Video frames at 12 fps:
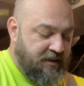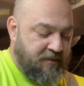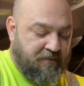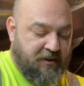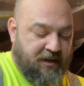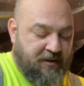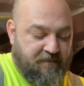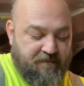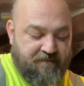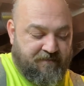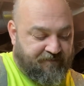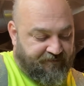But
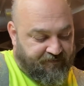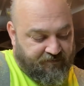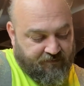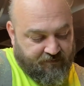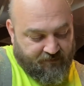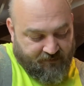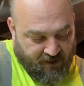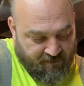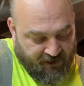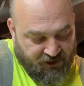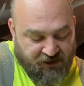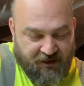make
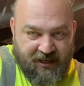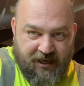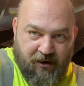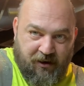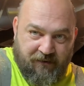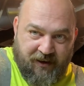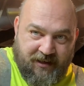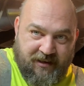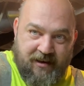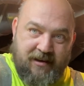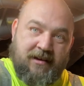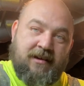sure you get all of it.
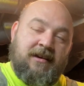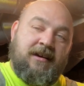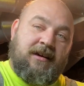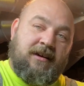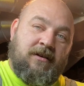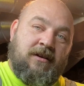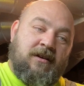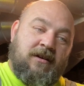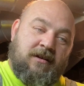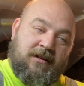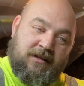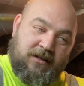
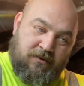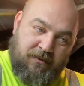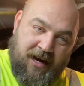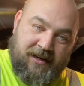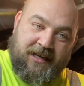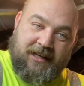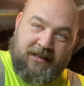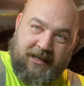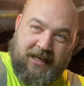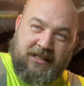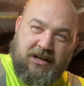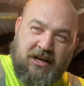Around the, the
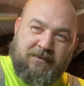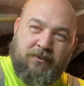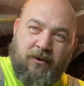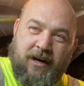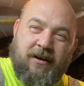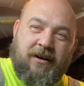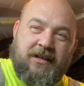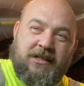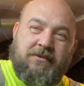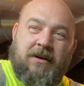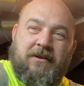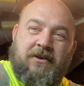exhaust port area is
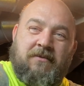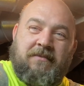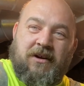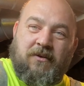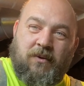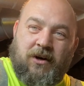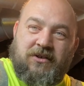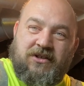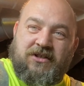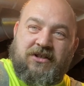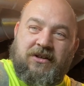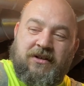probably going to be your
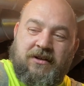worst.